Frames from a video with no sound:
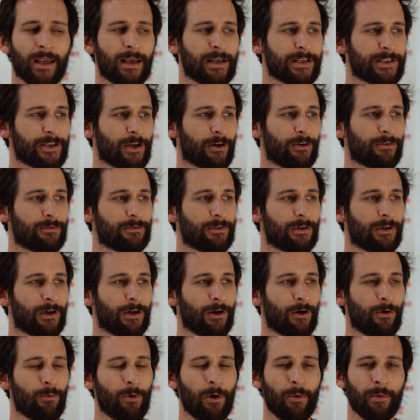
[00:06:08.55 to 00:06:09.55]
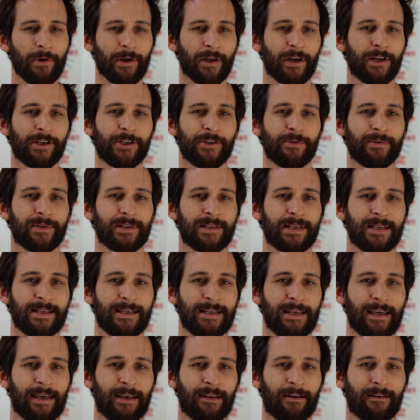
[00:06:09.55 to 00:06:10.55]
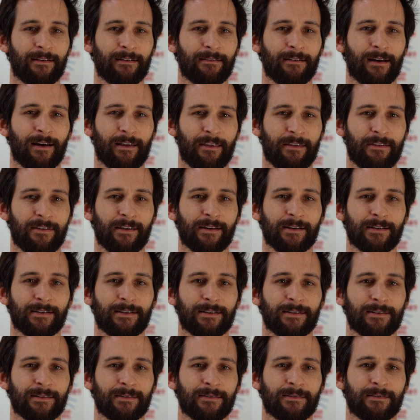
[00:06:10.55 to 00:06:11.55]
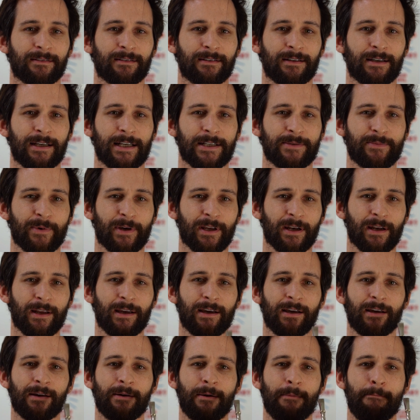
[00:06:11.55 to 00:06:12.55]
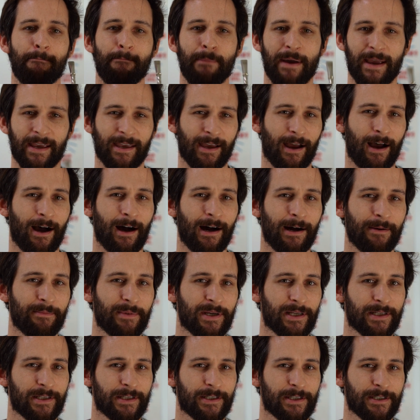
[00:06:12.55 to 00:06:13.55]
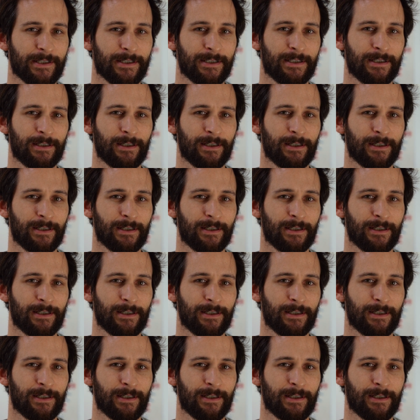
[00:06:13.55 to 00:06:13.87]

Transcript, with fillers: So what we're going to do instead, I think, is we're going to make a hummus.